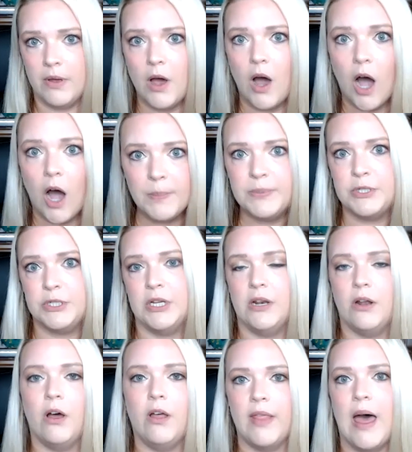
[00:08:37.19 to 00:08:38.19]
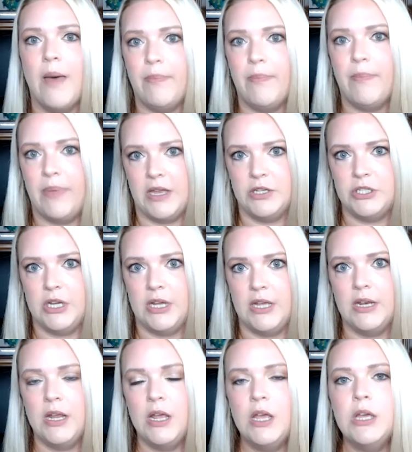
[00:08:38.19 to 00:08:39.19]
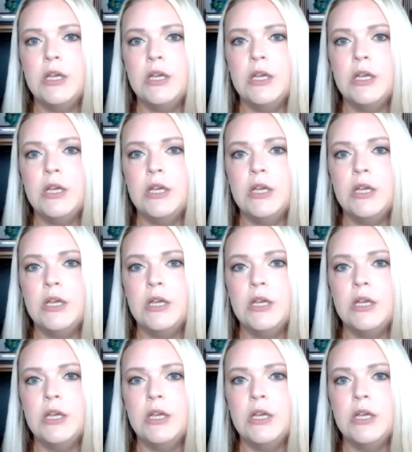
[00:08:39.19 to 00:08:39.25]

option on that pension.